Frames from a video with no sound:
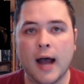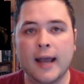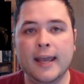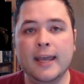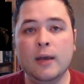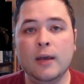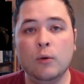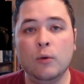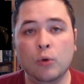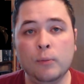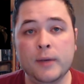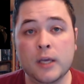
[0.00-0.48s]

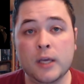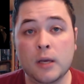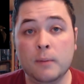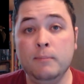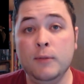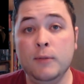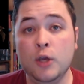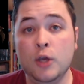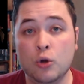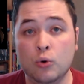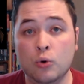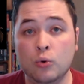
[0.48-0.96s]
It will be
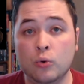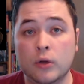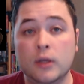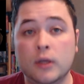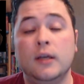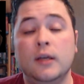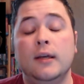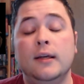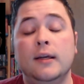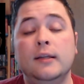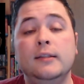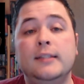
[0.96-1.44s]
immune
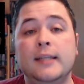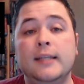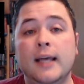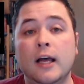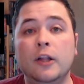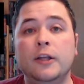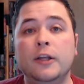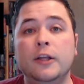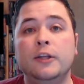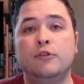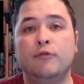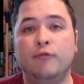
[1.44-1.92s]

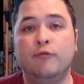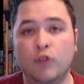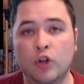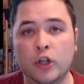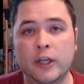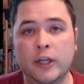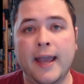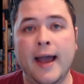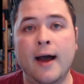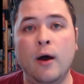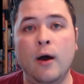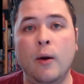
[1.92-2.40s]
until it's
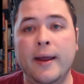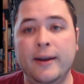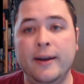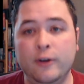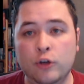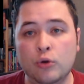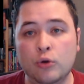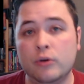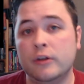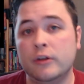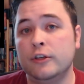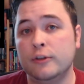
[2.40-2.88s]
fully out
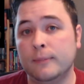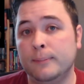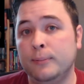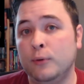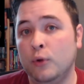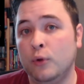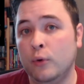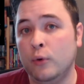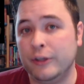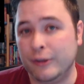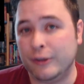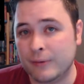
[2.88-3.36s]
and you can
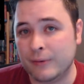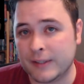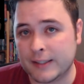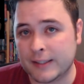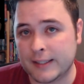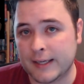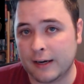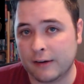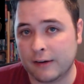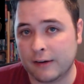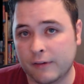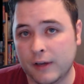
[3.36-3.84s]
deploy
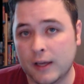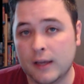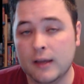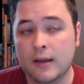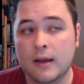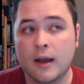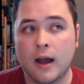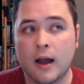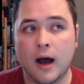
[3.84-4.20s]
units it.